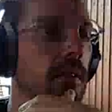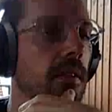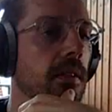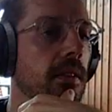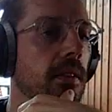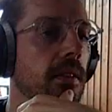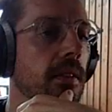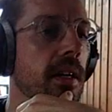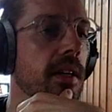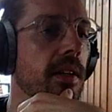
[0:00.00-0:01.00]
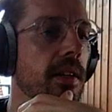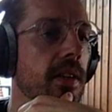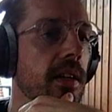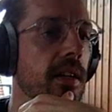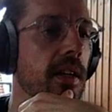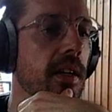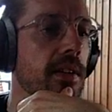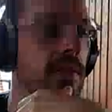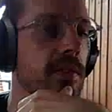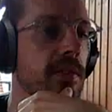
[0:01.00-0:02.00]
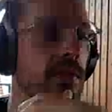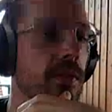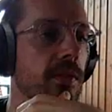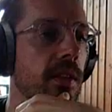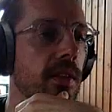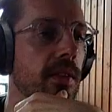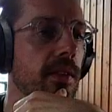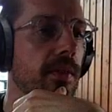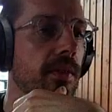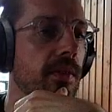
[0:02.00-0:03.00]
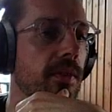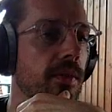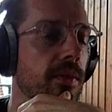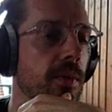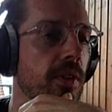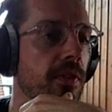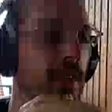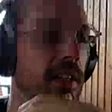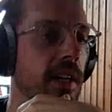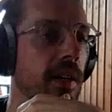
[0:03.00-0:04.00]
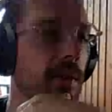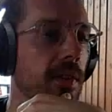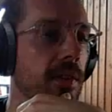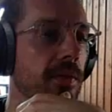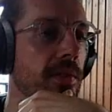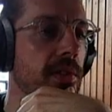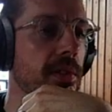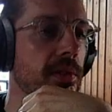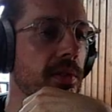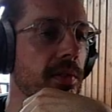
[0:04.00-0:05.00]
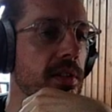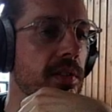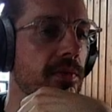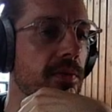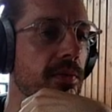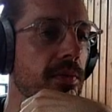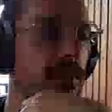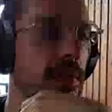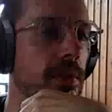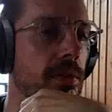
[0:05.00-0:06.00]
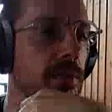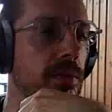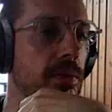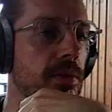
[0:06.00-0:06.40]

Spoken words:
Yeah, and then like and we're filling that with the device infos.